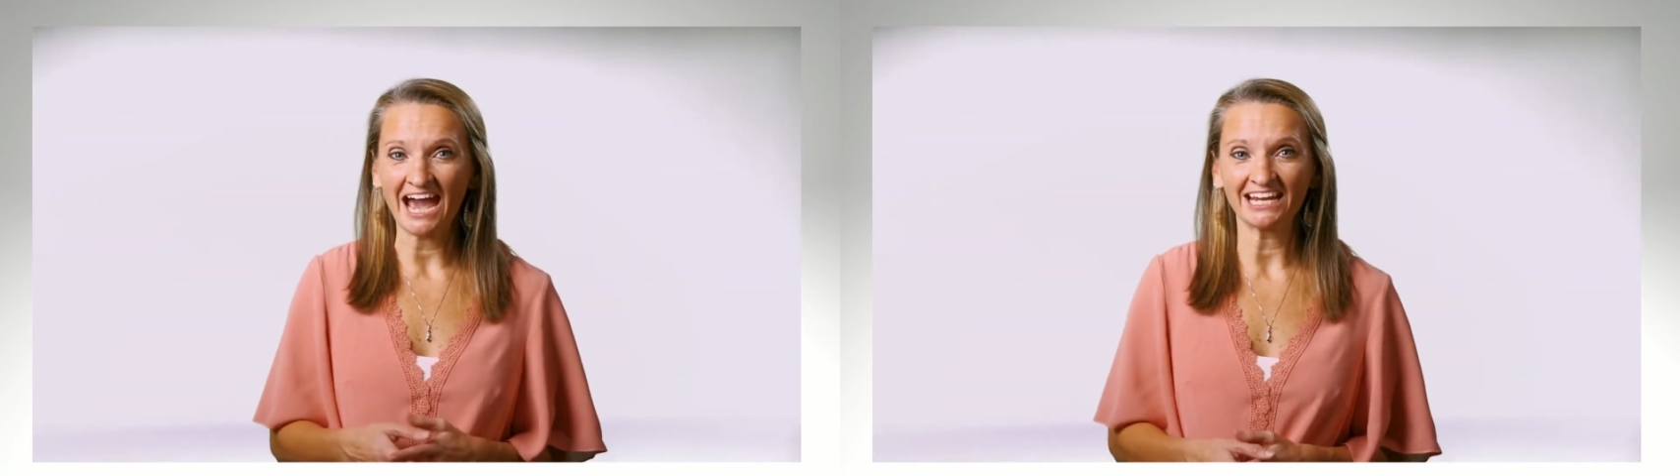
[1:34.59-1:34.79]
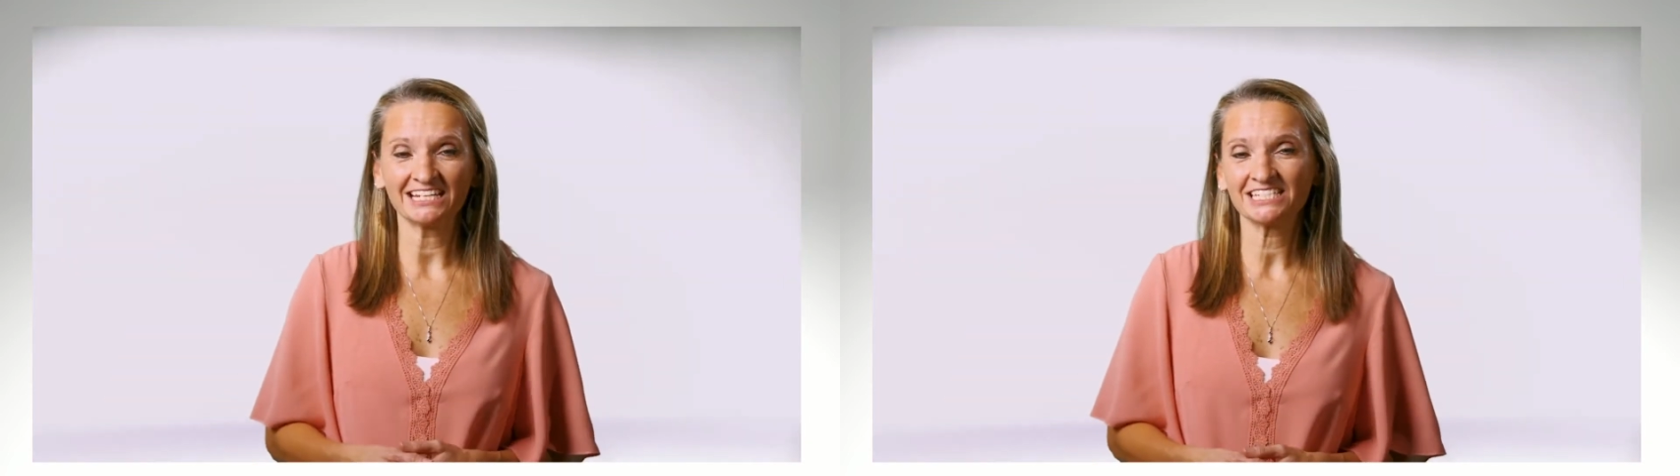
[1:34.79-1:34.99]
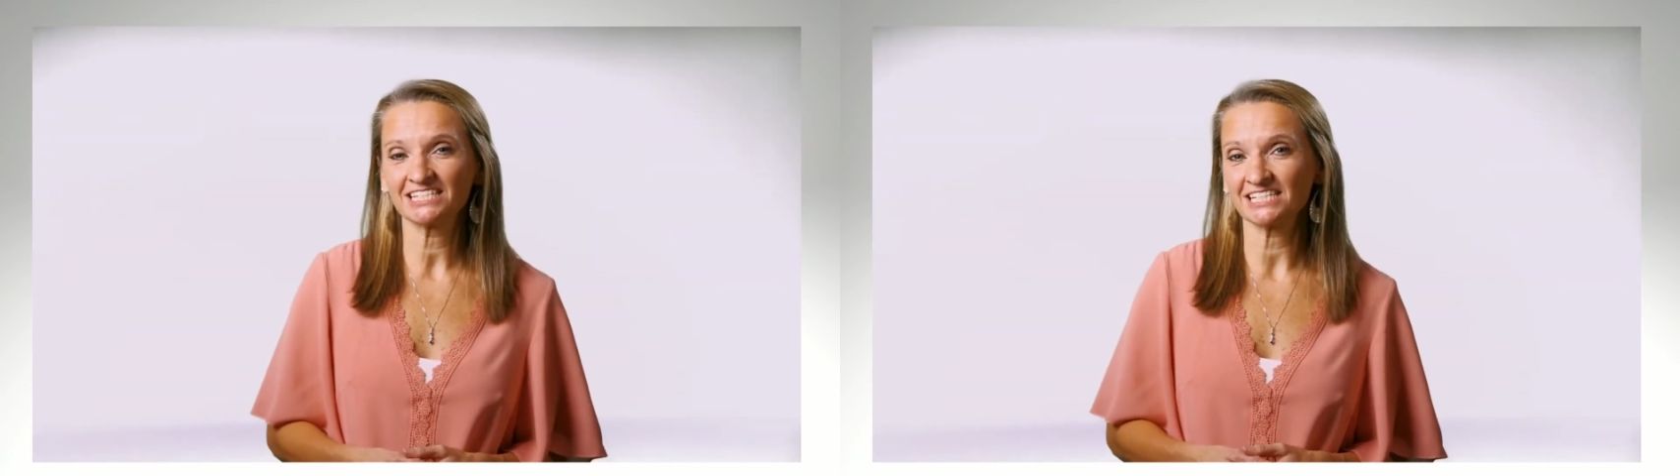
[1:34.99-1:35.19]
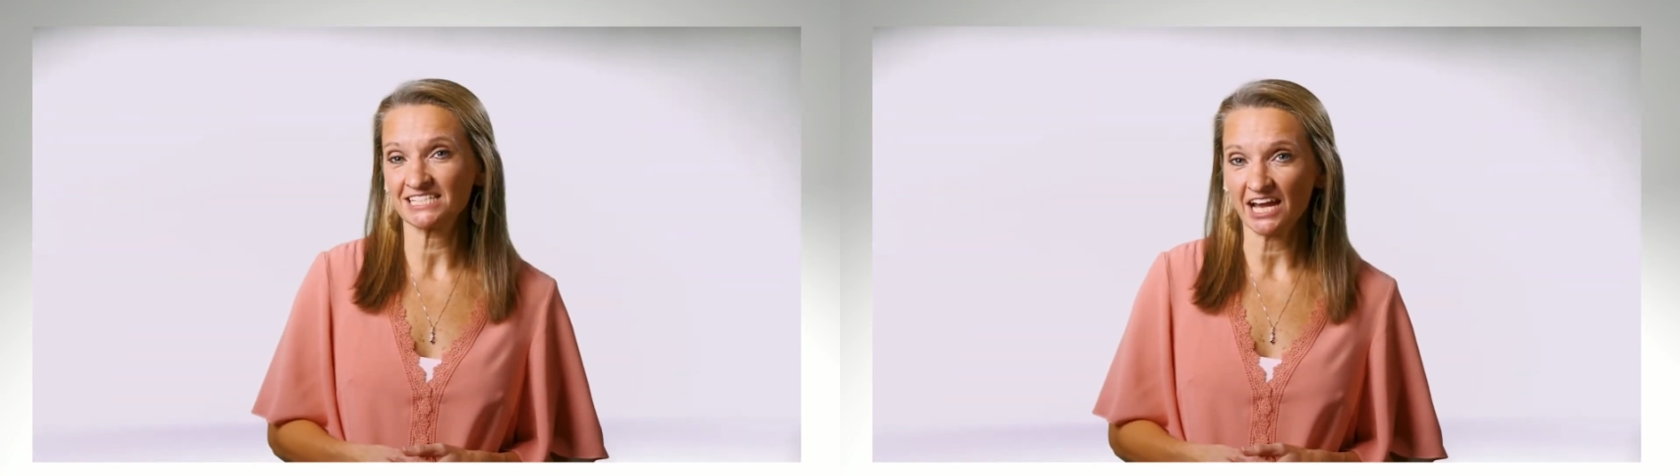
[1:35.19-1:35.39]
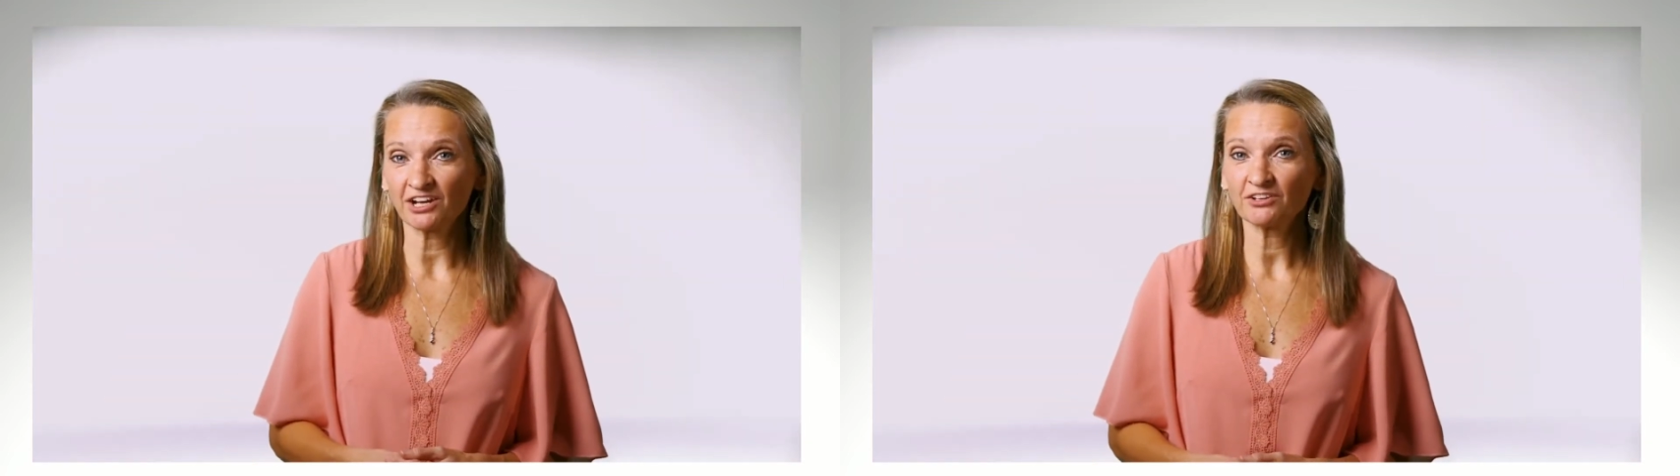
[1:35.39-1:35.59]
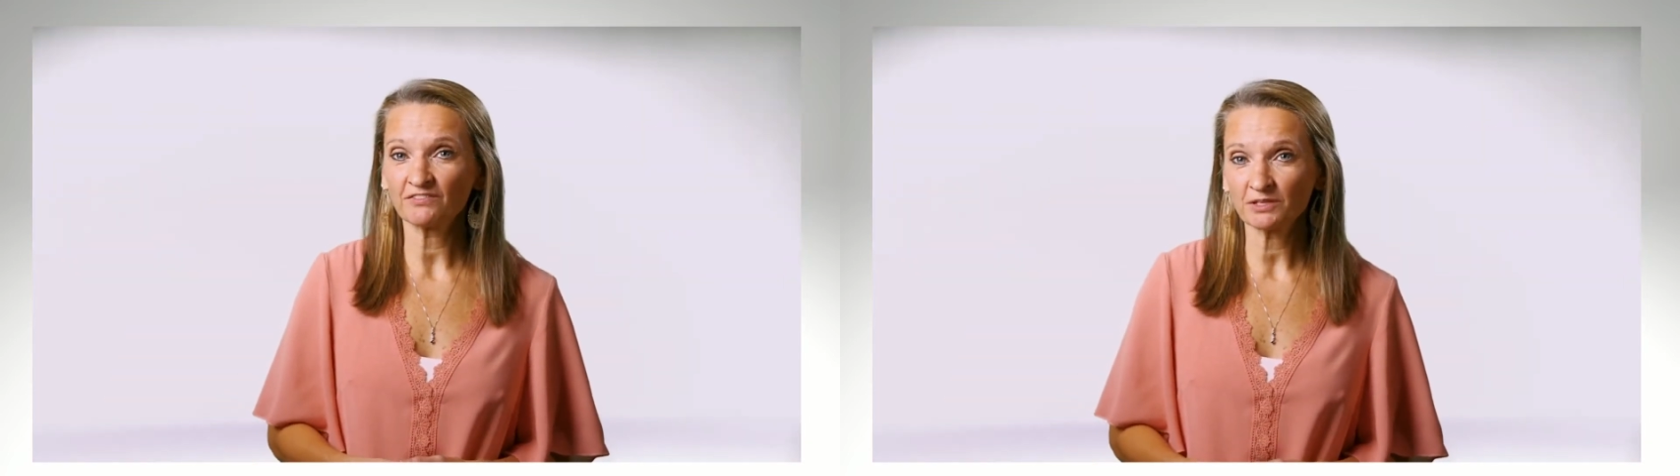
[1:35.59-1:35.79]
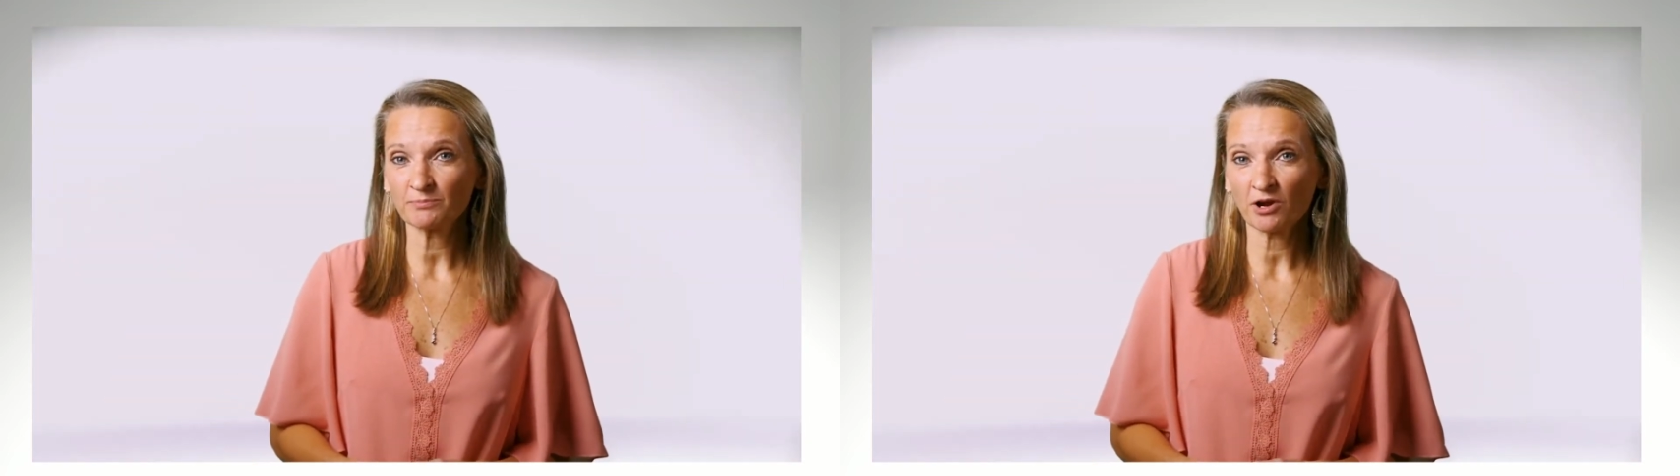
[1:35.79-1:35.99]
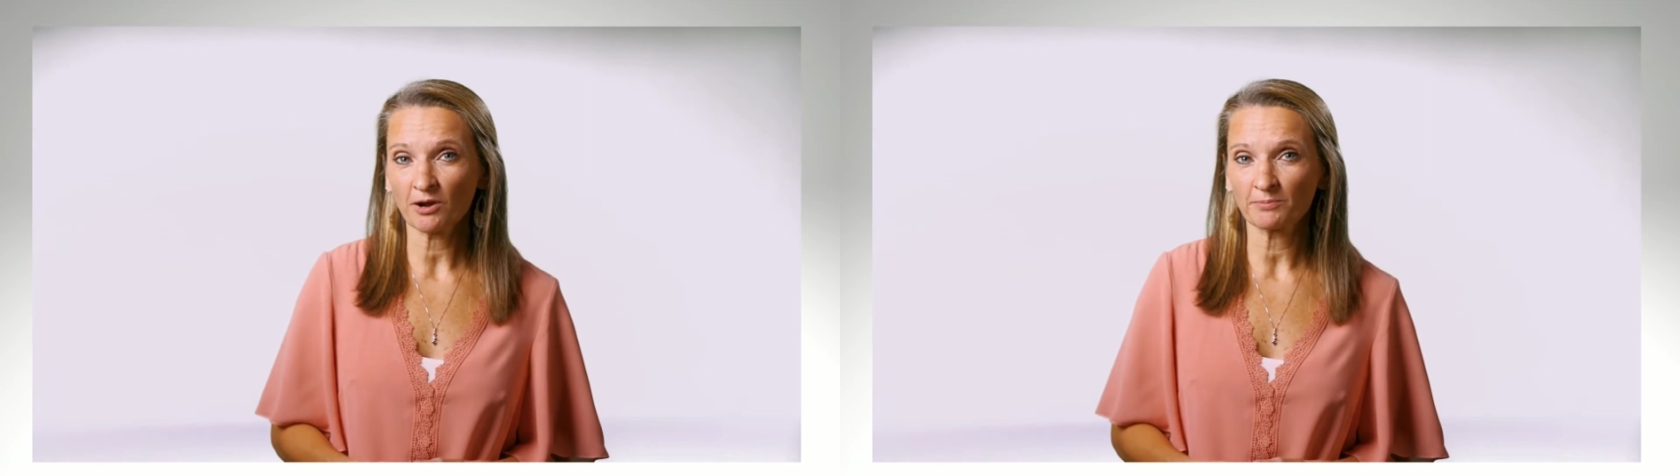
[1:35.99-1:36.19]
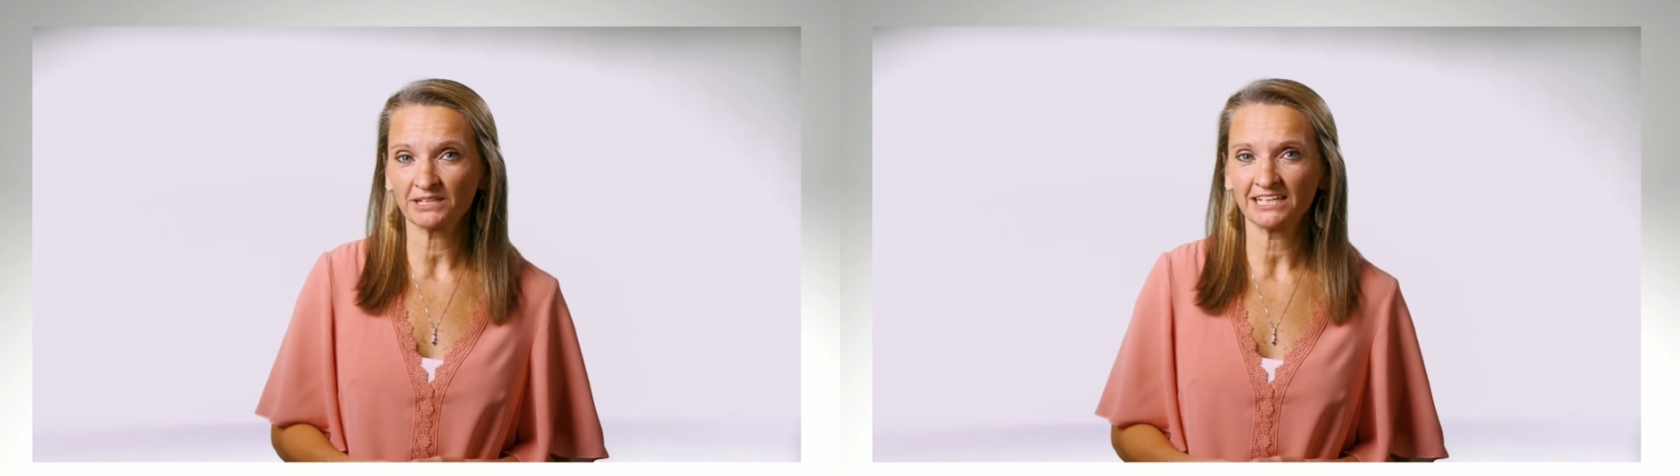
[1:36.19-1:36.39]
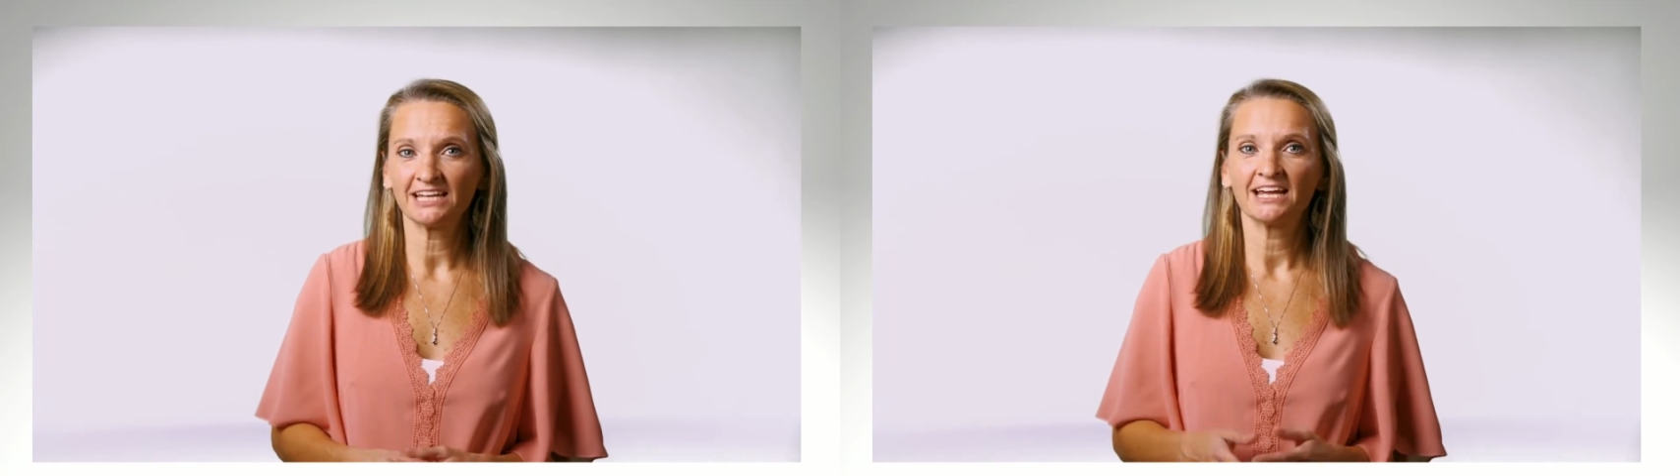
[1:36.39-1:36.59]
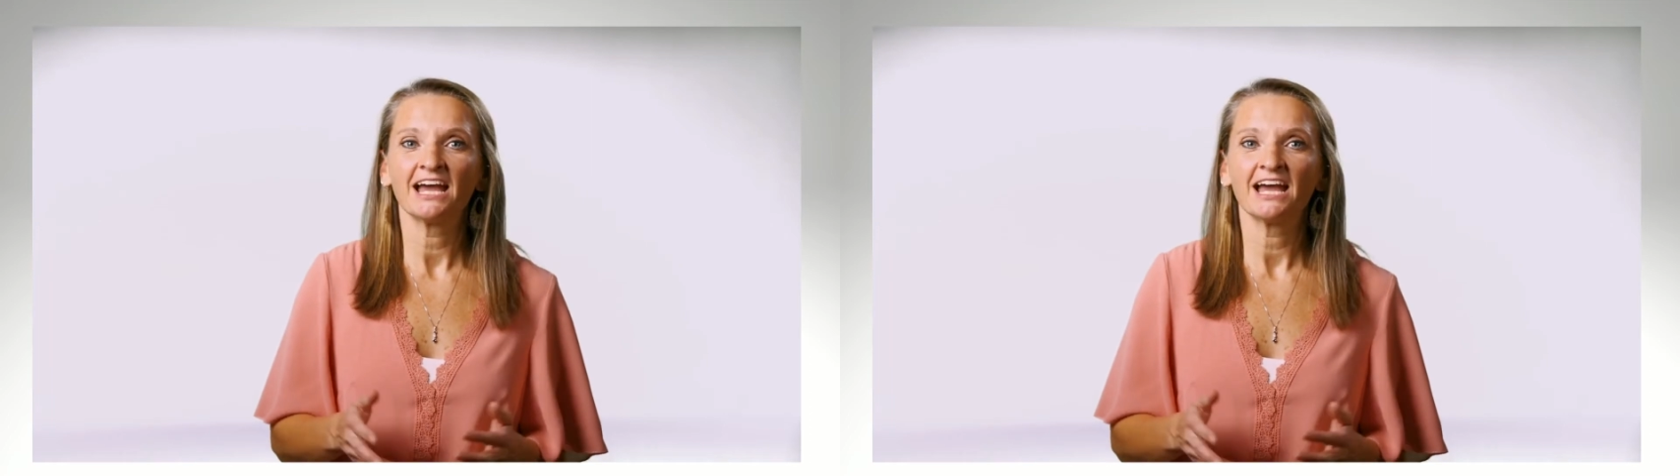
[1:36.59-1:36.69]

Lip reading: added to the title of the property